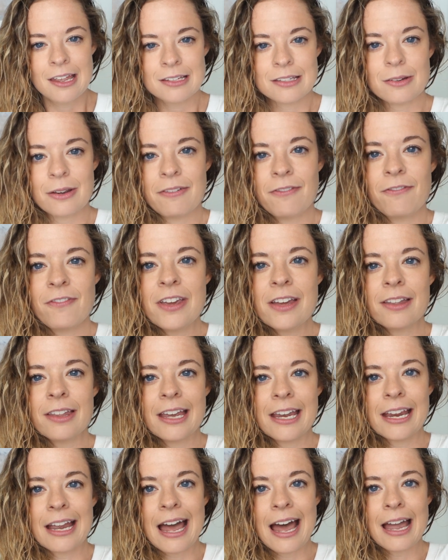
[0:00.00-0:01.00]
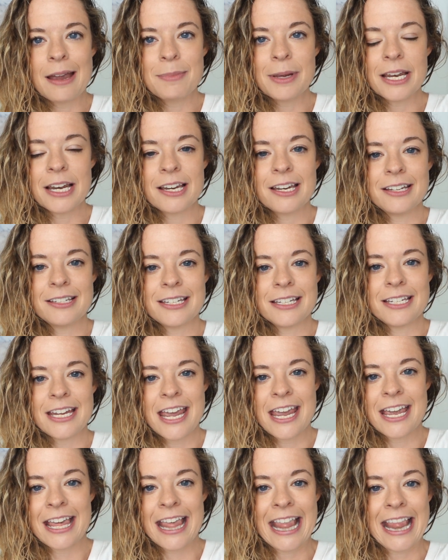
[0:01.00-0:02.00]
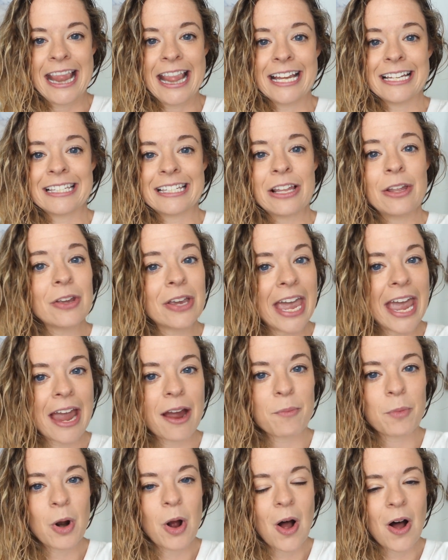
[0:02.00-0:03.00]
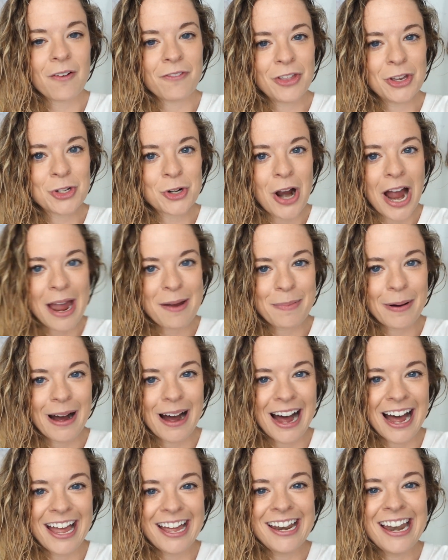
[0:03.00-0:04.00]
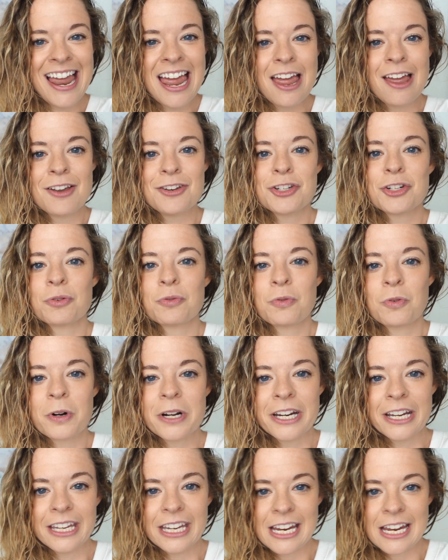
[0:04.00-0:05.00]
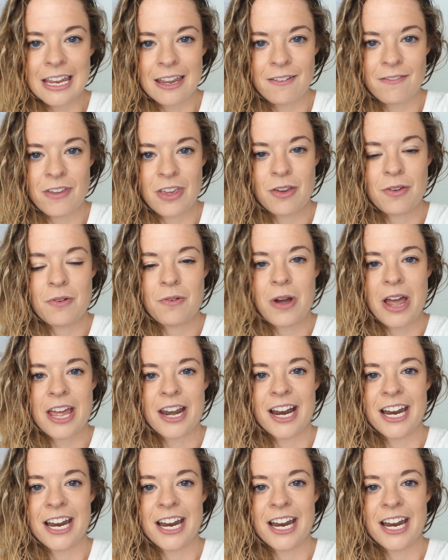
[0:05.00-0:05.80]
So I feel like I'm going to need to take this little camera off the tripod to really give you an